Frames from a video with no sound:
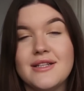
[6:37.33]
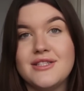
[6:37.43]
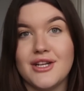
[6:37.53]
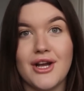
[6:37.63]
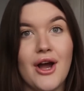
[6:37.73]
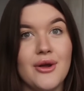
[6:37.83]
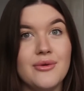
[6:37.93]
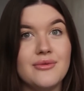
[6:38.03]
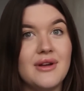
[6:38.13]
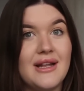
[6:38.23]
to
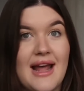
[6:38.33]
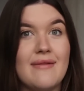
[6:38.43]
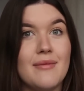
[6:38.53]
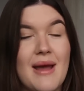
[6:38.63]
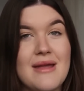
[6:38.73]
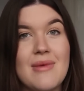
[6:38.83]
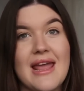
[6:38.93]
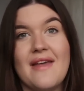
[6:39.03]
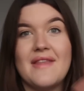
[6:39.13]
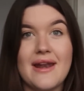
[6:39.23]
go and have a
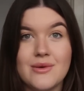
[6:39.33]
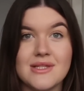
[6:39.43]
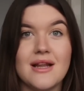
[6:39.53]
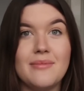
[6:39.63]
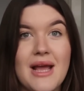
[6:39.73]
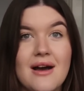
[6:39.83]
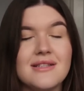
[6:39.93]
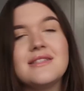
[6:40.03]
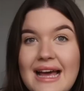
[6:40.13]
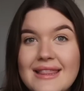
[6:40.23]
baby, and then it was going to be
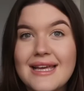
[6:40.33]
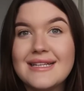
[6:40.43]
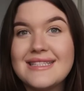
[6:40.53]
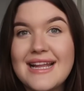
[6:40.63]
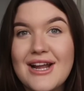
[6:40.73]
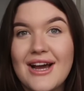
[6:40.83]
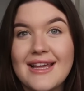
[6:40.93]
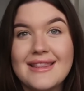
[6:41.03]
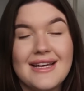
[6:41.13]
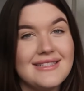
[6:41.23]
us. That Thursday
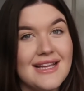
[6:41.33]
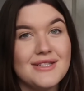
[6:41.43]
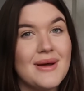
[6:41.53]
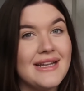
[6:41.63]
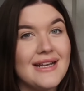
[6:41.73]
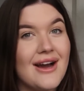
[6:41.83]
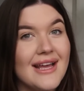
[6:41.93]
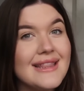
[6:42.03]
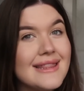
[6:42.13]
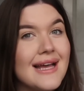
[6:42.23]
night, Thursday
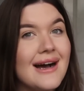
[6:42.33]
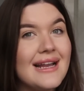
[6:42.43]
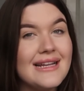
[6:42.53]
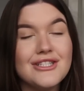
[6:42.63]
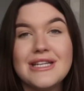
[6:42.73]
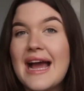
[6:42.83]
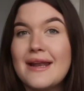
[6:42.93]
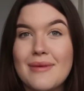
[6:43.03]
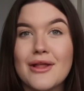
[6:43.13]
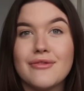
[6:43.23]
29th, I literally had
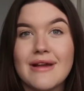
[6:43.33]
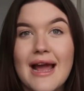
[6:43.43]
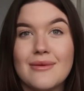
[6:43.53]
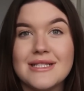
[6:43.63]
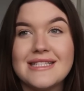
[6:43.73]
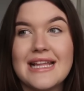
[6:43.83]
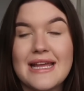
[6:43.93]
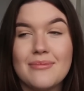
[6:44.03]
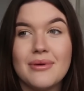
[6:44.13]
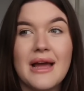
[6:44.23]
about 3 hours
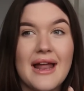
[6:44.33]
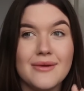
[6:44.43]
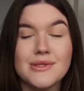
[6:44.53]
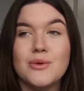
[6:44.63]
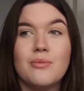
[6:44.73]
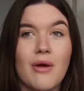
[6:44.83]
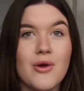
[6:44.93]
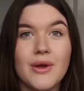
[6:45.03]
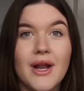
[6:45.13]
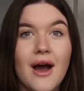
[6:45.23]
sleep, and it was all
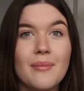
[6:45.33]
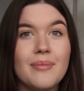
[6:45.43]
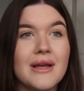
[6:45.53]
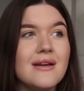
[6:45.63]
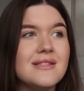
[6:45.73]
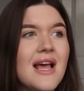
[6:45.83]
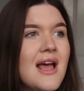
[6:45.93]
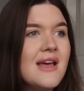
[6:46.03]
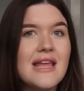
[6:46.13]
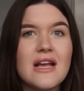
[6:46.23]
broken up because
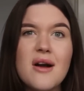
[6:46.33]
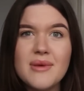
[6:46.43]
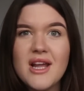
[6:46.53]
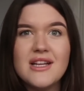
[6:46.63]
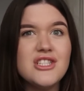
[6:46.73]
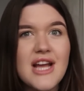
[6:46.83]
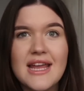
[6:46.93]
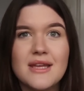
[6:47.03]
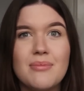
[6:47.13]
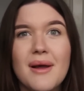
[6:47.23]
they come and like
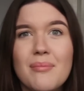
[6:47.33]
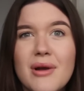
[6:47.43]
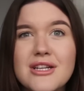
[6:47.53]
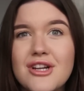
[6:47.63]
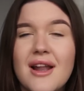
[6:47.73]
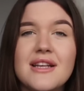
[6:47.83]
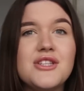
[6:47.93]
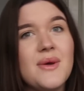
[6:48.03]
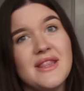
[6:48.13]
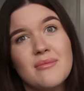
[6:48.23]
check your blood pressure at like
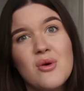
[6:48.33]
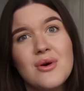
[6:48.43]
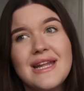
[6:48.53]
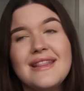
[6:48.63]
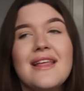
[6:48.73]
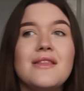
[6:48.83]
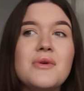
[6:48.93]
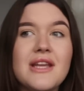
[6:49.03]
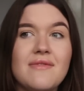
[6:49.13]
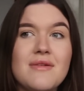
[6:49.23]
2 in the morning, then they
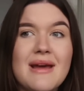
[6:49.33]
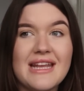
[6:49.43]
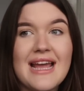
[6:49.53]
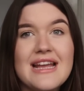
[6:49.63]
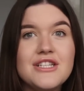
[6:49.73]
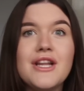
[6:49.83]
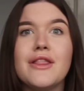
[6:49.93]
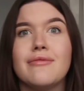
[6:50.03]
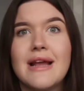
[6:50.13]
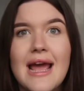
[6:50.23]
want to give you medication at
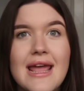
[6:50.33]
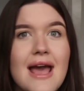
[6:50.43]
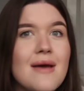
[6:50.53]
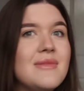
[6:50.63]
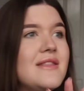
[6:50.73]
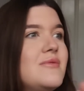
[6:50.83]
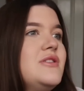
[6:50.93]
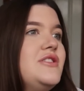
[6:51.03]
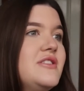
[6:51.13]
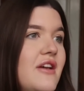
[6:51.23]
3 AM, then they want
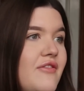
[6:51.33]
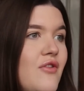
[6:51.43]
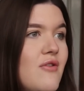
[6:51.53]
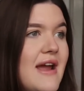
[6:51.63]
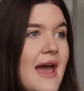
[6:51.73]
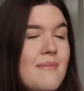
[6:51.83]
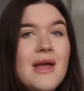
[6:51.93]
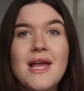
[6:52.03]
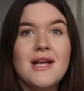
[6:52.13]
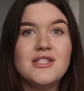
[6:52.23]
to do something at 4 AM.
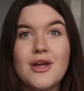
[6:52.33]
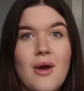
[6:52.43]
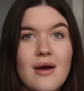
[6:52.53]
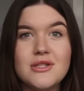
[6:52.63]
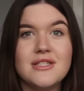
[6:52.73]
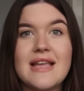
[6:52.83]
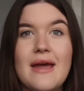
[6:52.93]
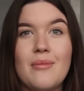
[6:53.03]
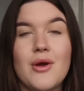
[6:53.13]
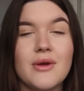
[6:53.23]
So I was just
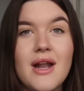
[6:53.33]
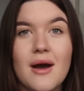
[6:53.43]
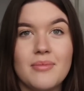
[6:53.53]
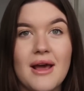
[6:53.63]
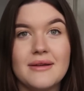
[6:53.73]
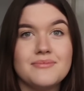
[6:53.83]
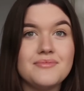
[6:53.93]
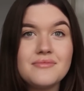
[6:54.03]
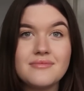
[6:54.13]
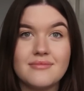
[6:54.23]
getting woken up like
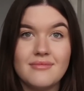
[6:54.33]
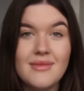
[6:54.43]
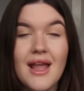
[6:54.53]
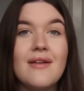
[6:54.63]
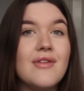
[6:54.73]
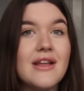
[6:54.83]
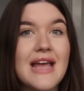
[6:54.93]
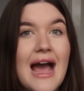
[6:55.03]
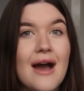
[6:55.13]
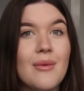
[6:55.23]
every
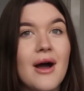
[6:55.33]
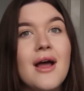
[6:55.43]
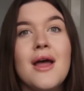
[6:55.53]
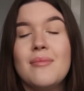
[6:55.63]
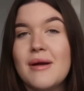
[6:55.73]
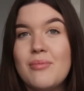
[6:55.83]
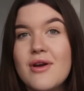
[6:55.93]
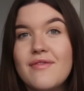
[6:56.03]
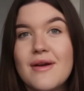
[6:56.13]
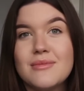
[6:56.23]
other hour. My
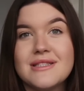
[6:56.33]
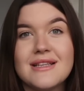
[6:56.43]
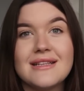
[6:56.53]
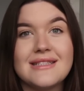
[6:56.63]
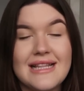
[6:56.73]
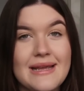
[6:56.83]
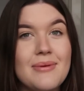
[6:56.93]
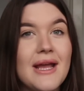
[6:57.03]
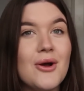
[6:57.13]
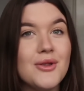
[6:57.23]
boyfriend was
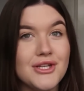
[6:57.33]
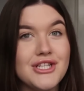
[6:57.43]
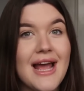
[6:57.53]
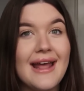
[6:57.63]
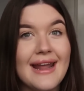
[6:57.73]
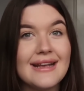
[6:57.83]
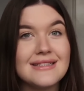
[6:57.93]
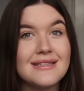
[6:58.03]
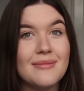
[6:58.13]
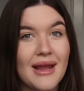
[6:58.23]
sleeping on the chair
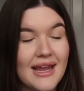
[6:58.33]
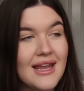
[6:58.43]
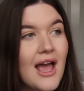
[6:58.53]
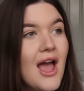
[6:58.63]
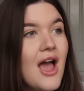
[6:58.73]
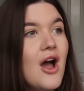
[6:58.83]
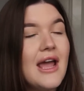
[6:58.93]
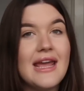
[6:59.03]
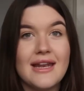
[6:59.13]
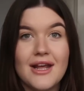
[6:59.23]
next to me
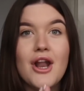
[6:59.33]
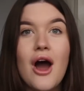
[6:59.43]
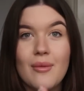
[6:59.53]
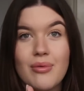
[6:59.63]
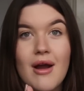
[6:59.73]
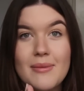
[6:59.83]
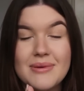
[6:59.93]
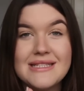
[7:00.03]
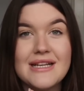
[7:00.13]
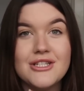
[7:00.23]
in an upright
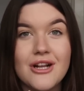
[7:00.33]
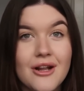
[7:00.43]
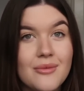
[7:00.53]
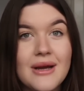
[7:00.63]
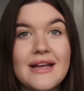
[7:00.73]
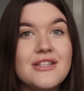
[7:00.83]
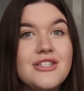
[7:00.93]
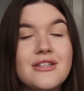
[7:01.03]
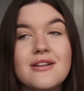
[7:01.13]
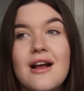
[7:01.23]
position,
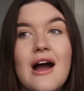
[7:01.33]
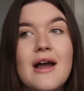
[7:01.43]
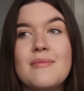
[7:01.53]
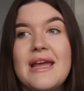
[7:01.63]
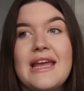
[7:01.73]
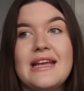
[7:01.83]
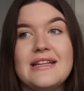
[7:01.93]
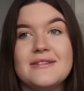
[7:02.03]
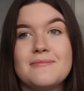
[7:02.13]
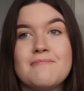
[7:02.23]
which, I
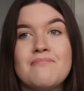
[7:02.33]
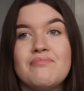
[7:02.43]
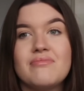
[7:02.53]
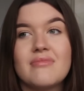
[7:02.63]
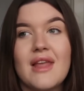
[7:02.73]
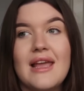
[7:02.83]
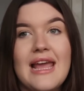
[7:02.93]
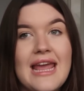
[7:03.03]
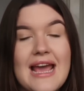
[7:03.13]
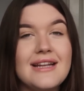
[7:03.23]
mean,
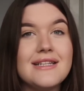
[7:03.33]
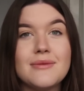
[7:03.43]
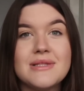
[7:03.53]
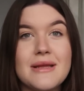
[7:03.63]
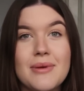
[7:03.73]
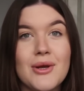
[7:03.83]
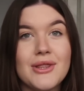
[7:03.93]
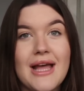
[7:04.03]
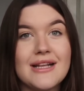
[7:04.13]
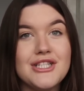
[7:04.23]
he ended up sleeping
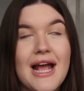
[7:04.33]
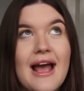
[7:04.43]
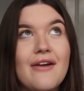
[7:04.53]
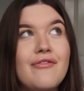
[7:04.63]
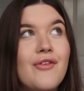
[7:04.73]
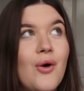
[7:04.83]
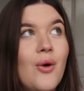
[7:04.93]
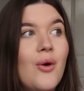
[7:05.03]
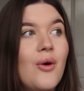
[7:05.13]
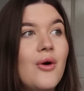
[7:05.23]
on that chair
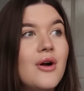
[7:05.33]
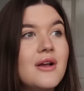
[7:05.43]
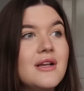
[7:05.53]
for